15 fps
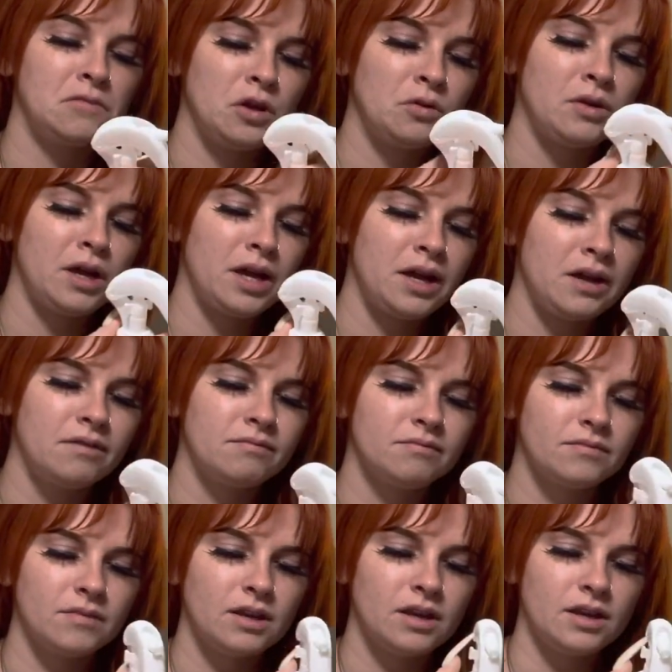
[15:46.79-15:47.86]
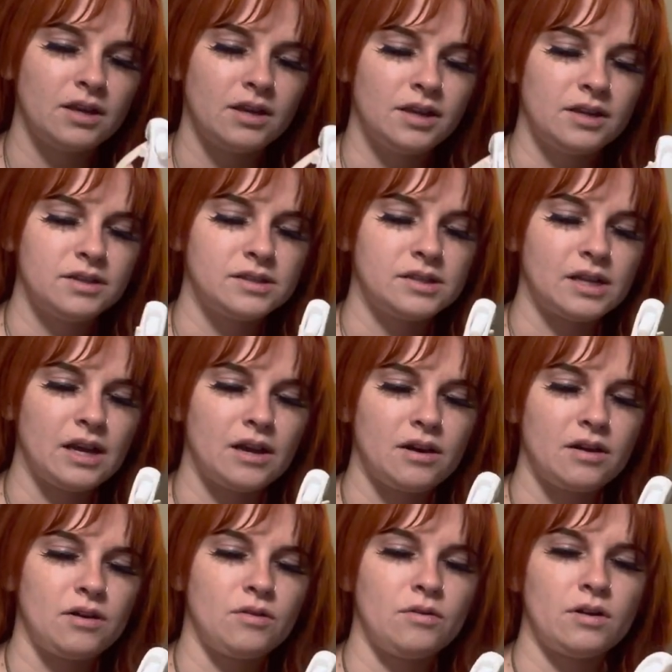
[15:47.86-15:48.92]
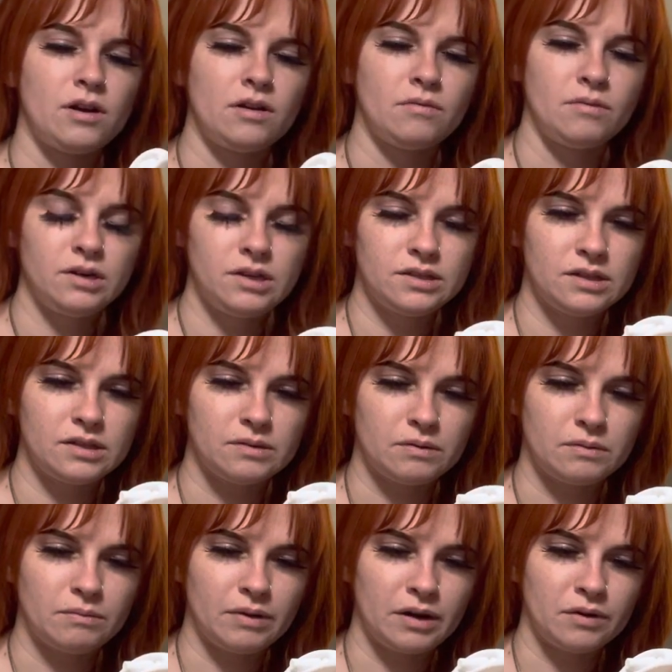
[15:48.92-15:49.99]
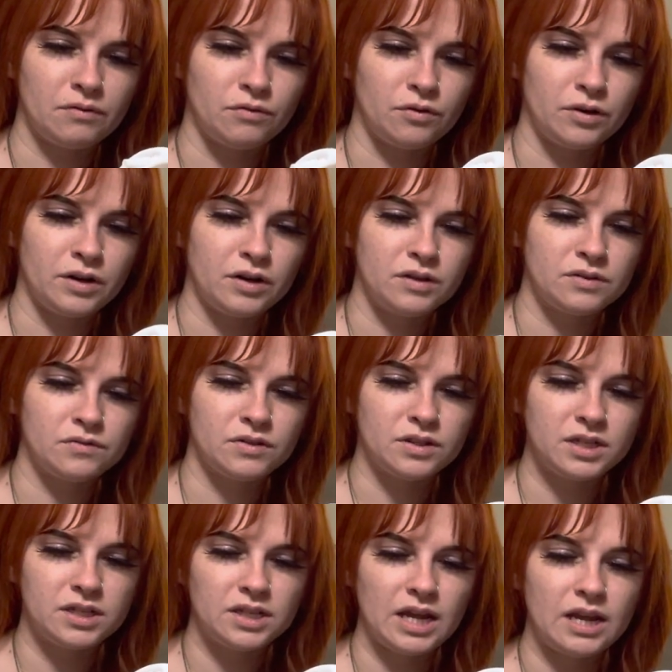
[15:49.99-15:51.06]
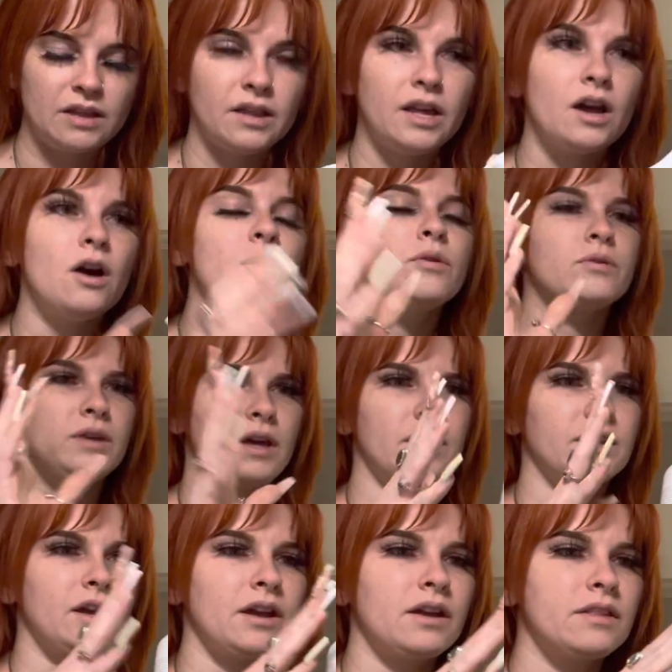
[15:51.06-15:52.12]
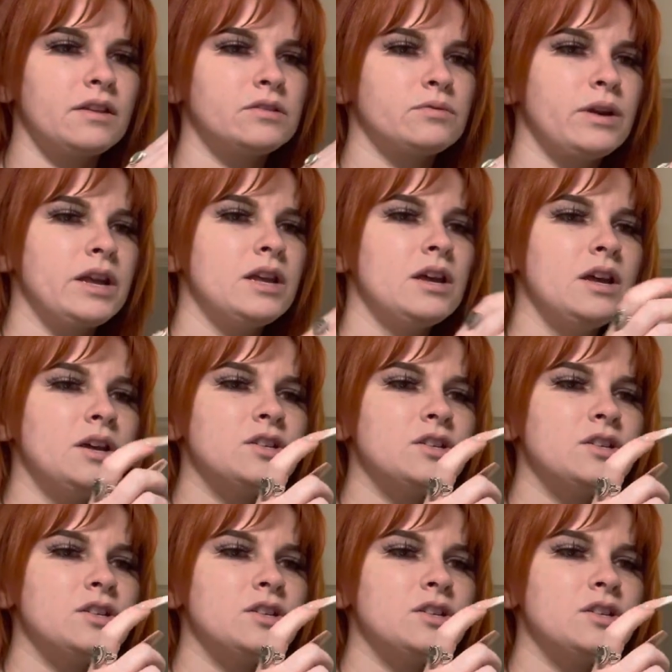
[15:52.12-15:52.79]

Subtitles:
Okay. So, what is this one better for? Is for detangling? Oh, yeah, that's right.